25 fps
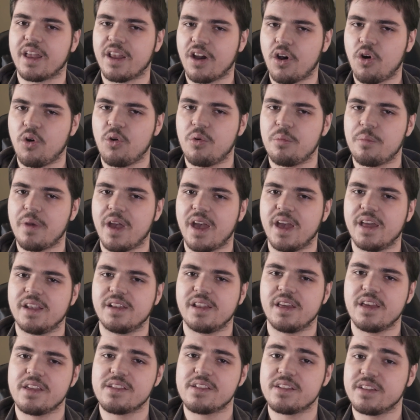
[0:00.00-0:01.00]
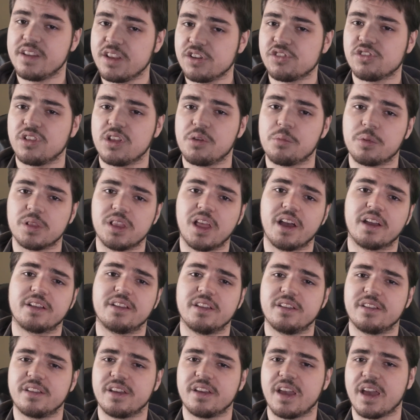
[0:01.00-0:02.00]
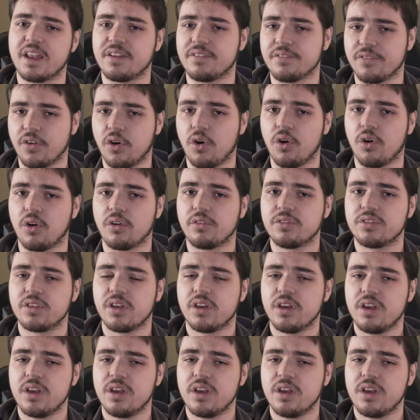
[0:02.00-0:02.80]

home and is initially reluctant to get involved.